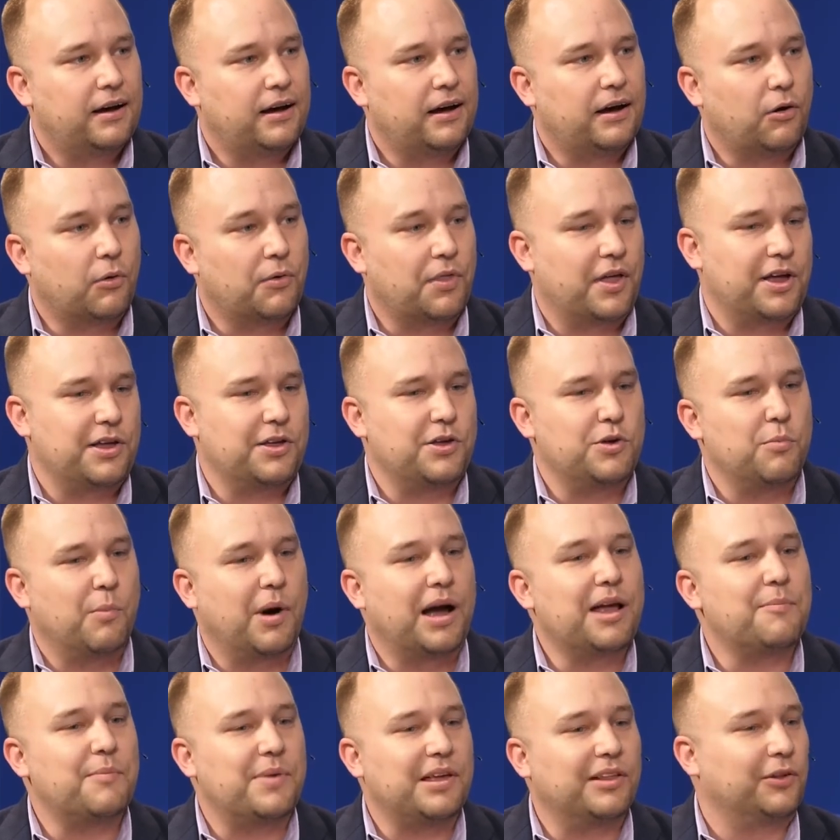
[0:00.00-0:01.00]
or that you
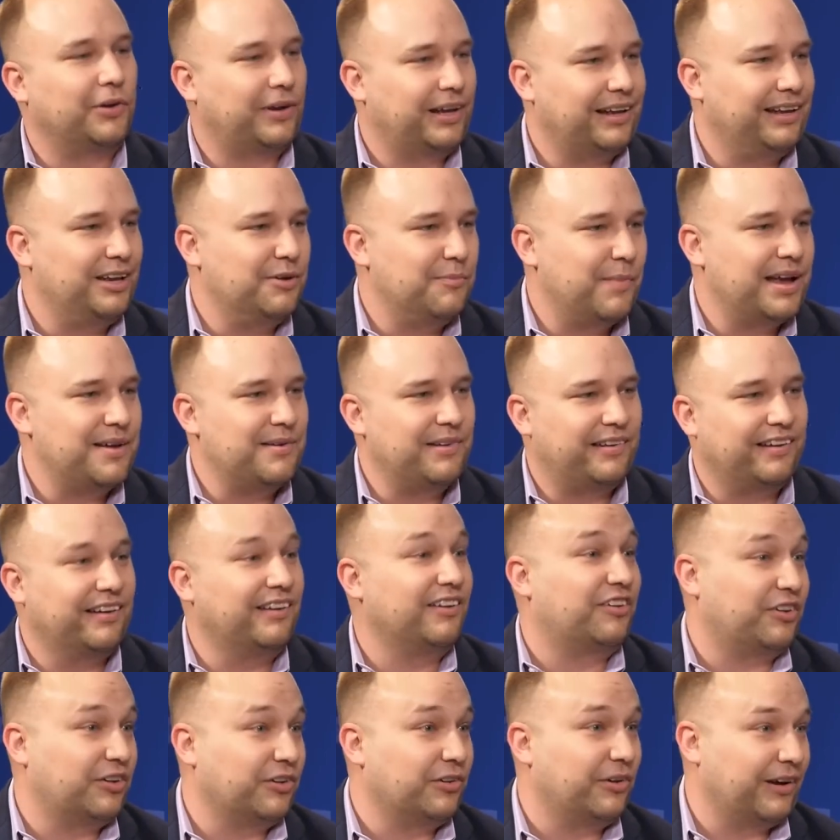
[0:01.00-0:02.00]
might
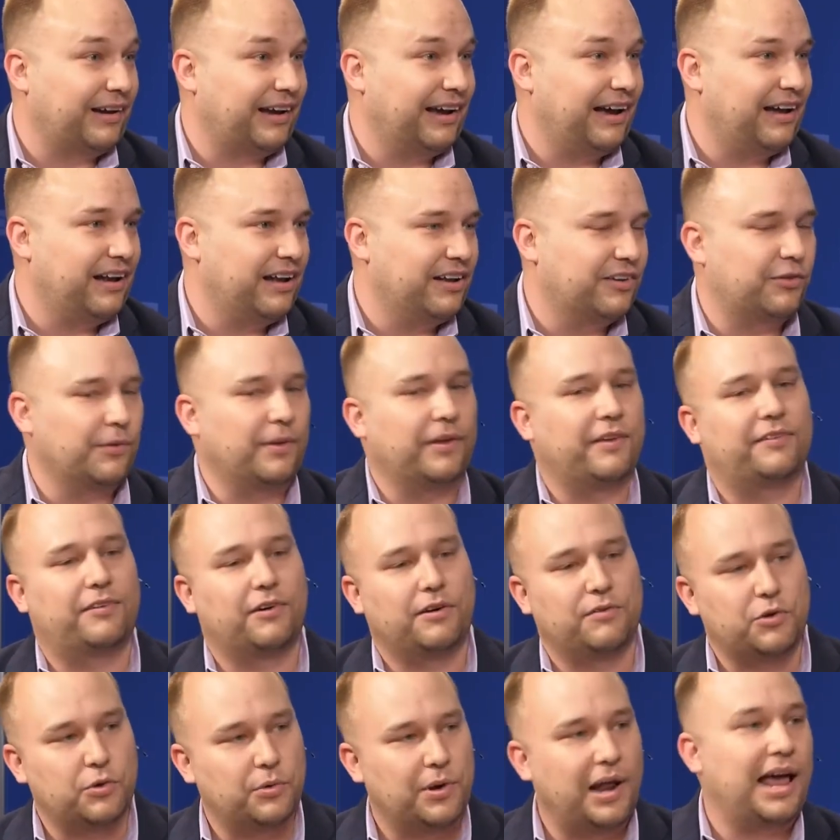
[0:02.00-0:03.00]
intend to look at, and so they
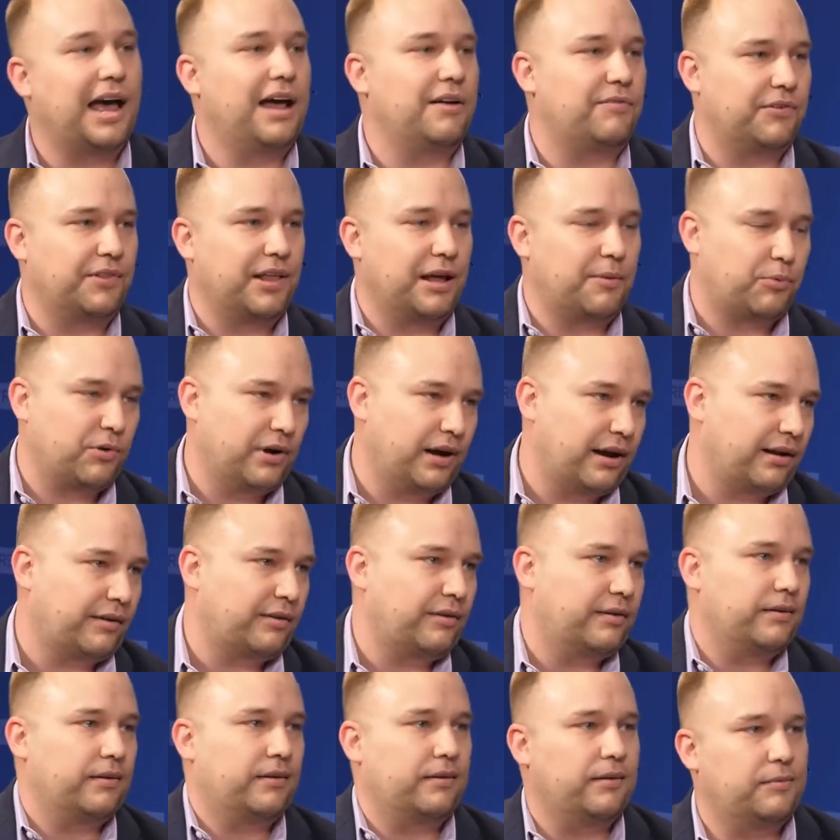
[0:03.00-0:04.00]
serve you an ad for that
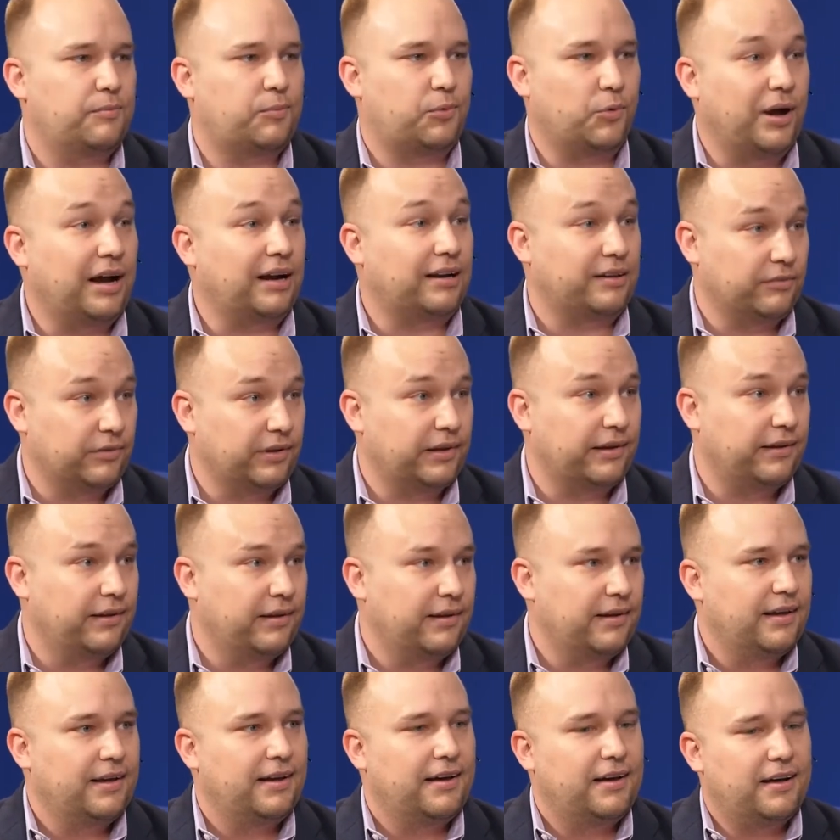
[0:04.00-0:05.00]
product proactively.
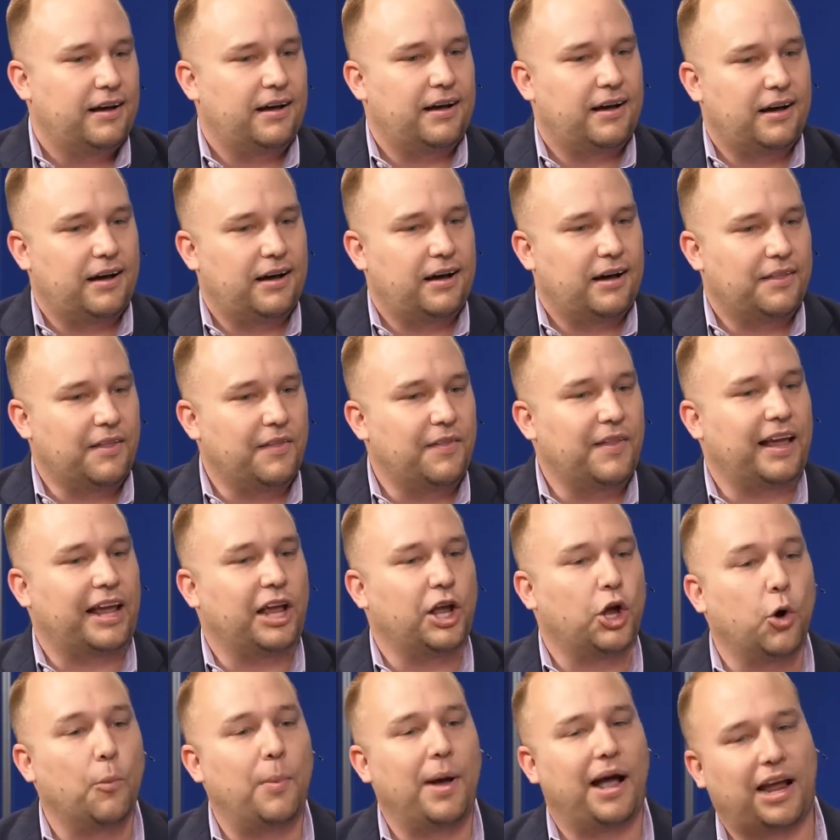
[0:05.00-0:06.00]
Then they
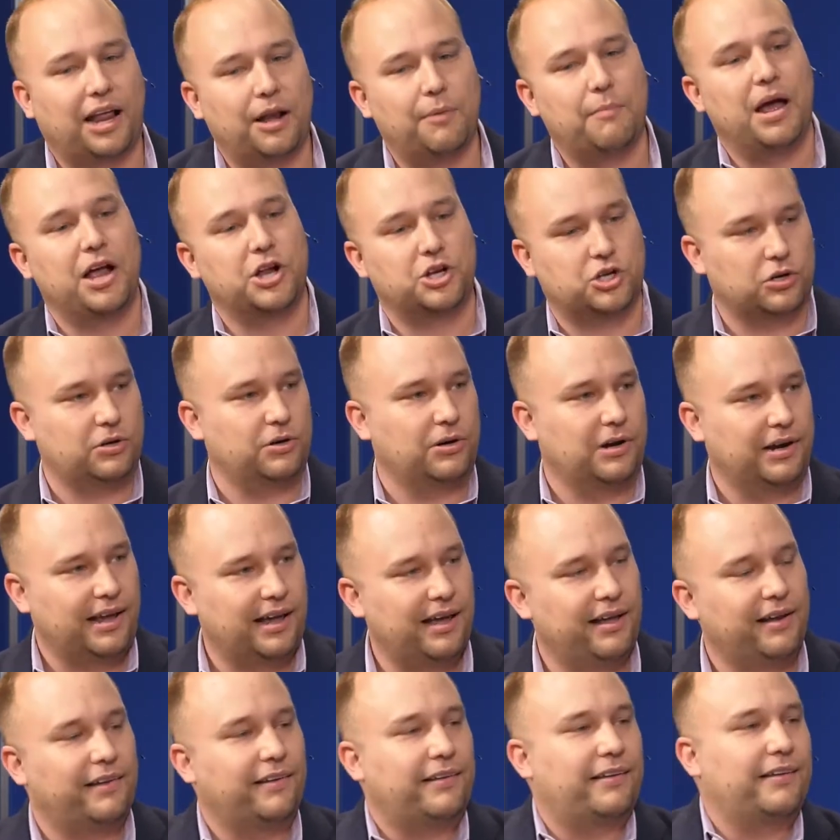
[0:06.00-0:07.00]
can go back and measure
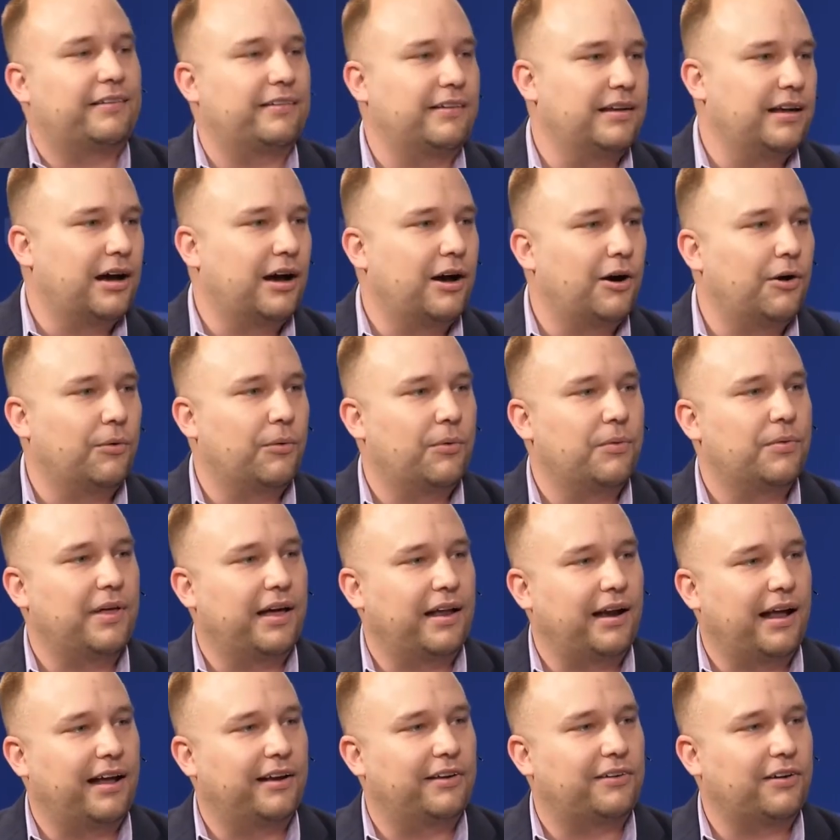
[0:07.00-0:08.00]
again to see how
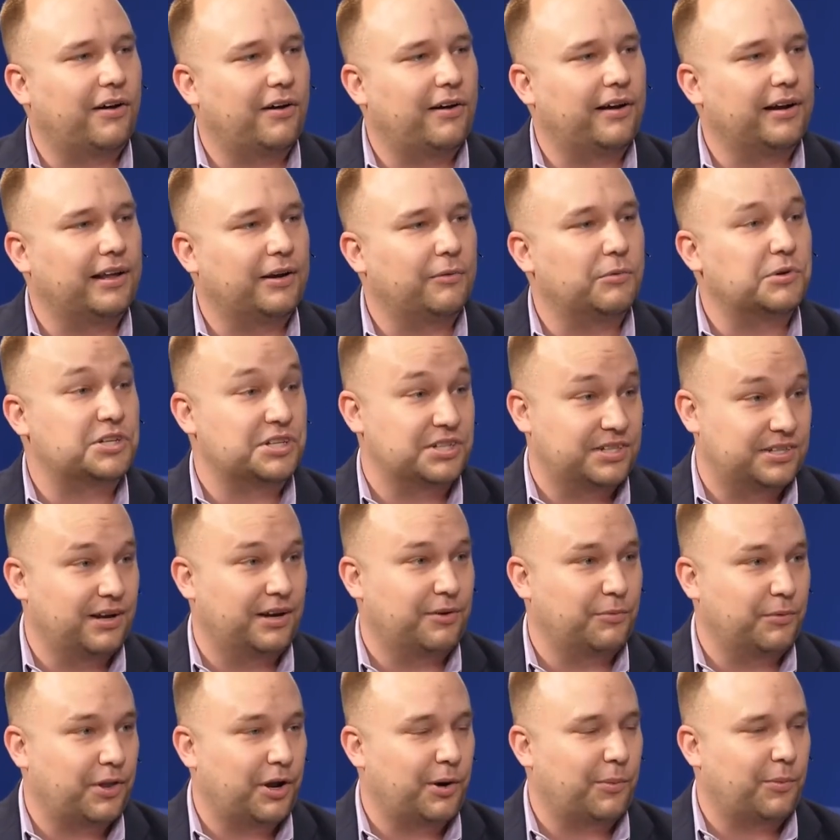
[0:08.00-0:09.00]
that ad targeting, which is
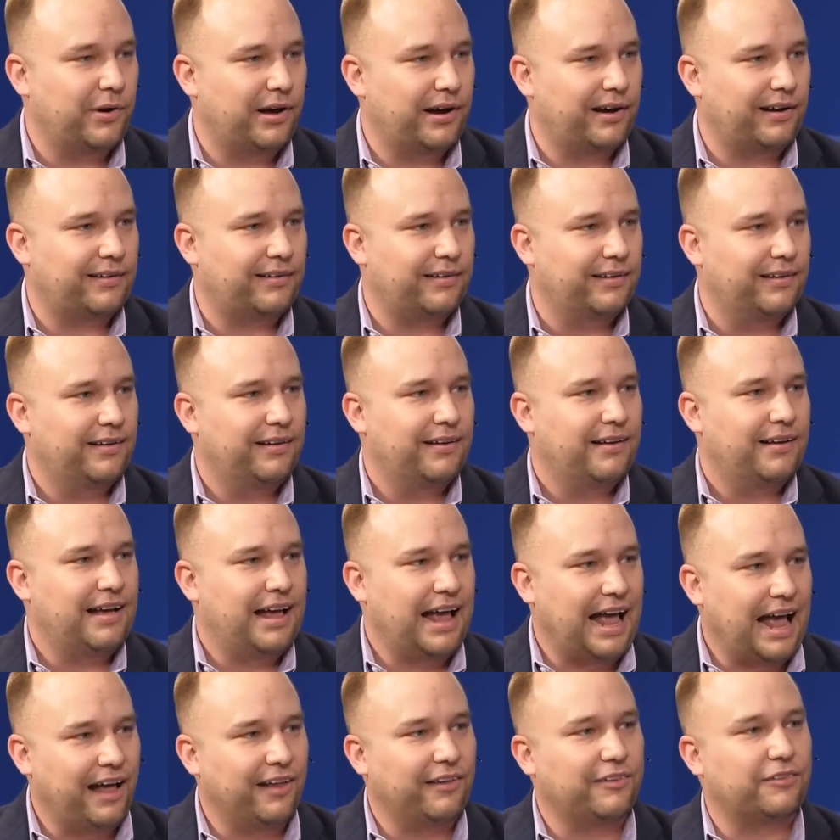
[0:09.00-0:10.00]
done with our product,
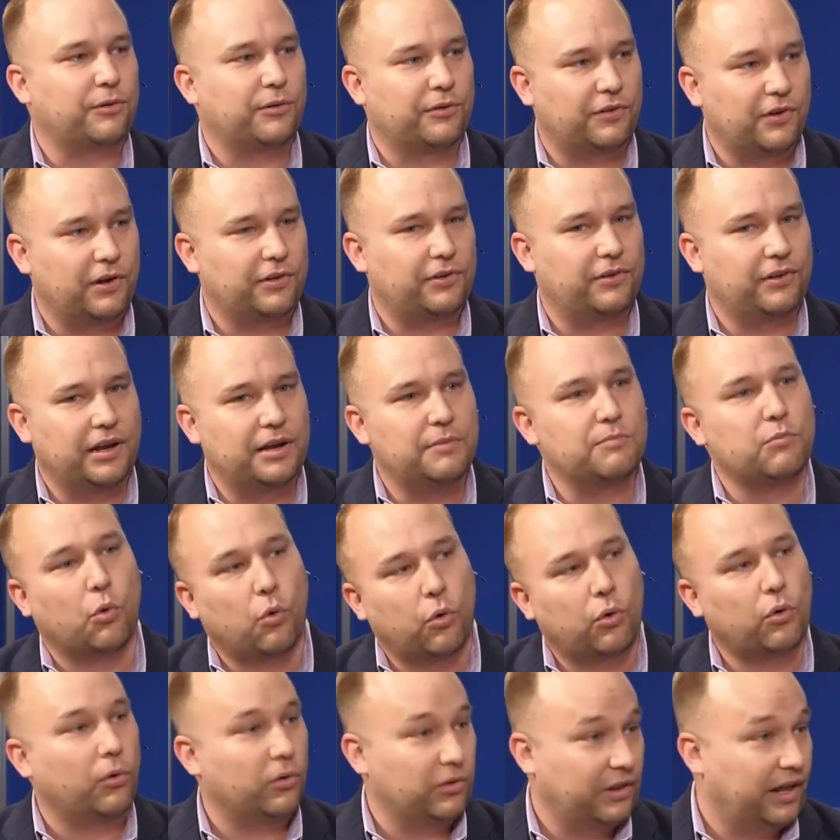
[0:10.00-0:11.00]
has resulted in
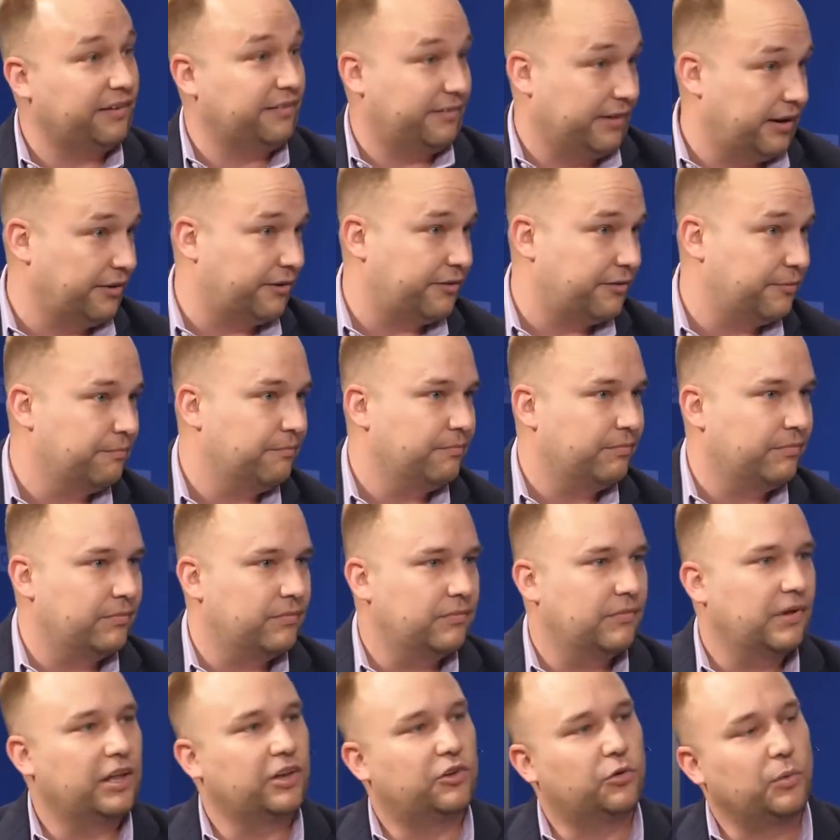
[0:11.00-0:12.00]
more or less sales.
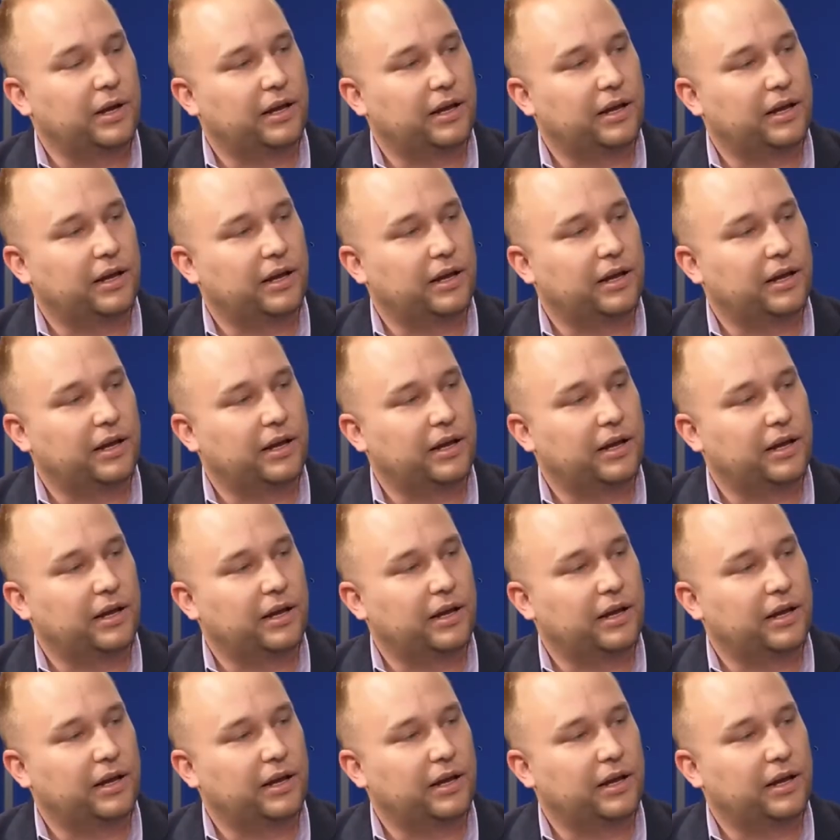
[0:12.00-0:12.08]
And